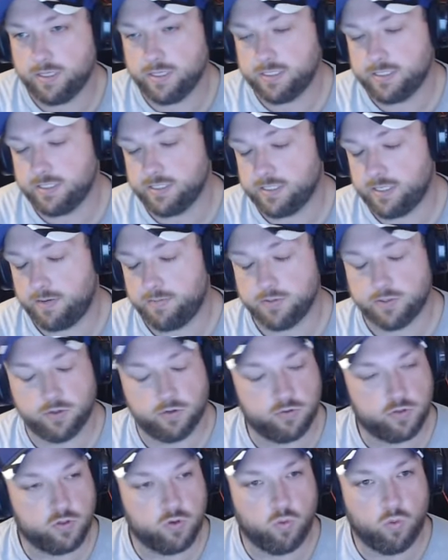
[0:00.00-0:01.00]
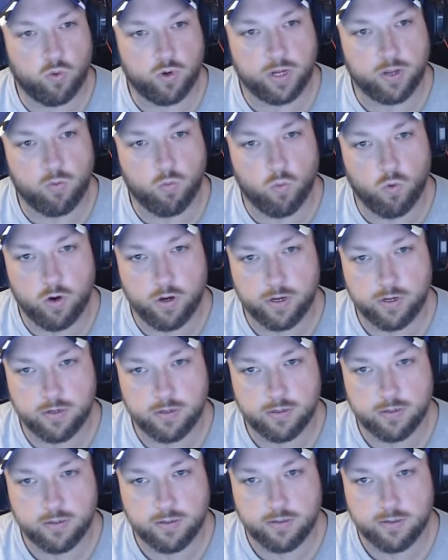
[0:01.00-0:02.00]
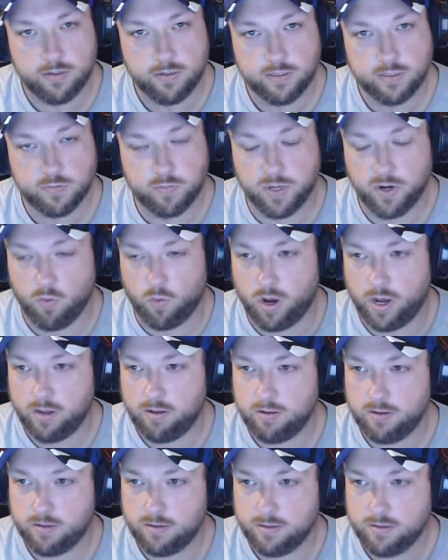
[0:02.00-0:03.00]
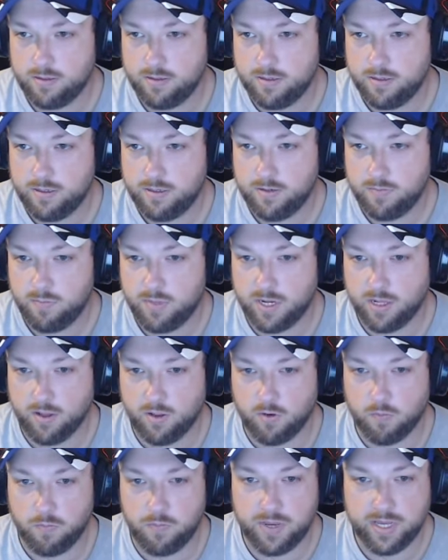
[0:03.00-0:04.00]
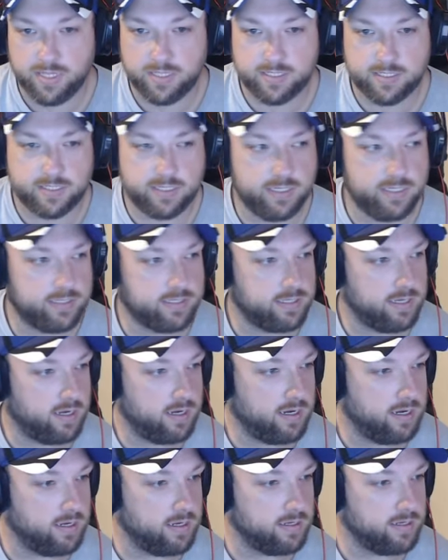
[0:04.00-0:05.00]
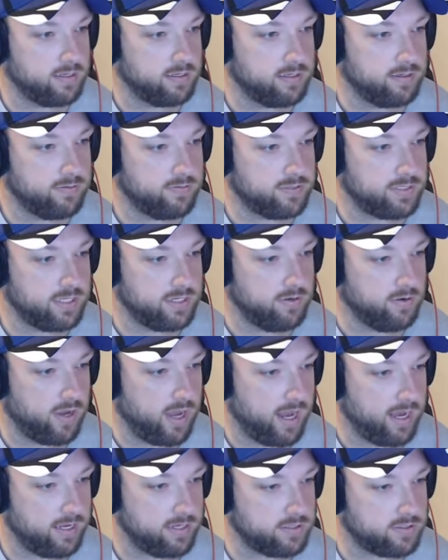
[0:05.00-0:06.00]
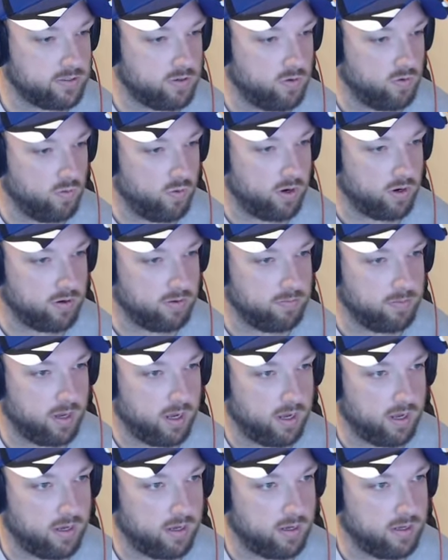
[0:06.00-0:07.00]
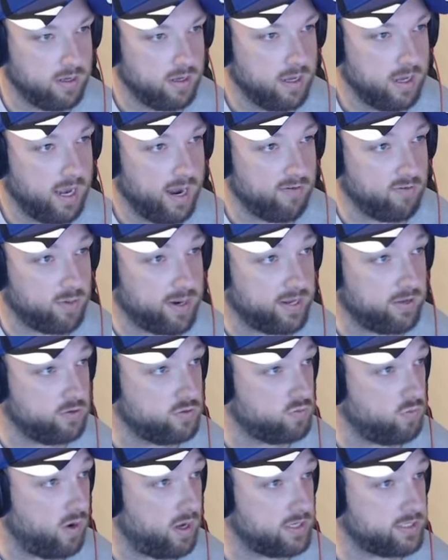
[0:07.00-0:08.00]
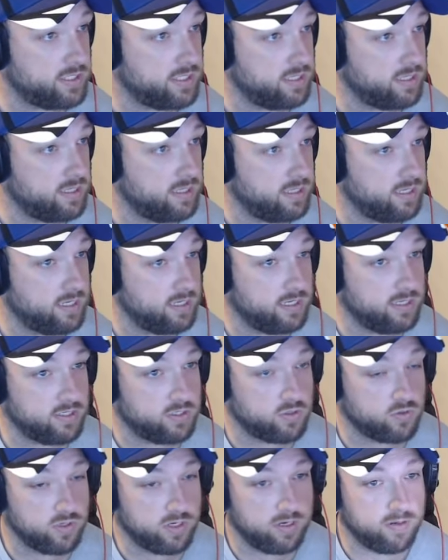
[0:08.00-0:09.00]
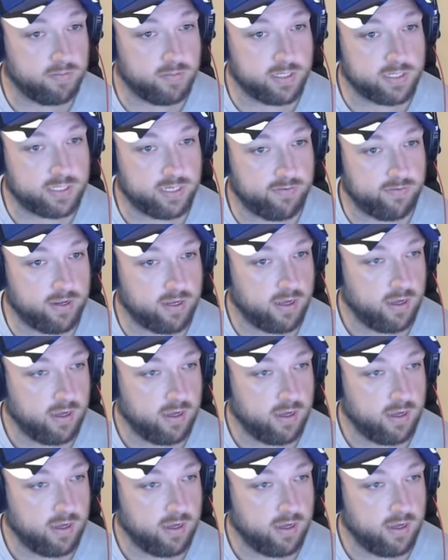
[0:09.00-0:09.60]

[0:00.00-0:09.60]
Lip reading: This is episode 21. It's been a while. Been a little bit since seen you guys, so welcome everybody who's watching the stream this evening.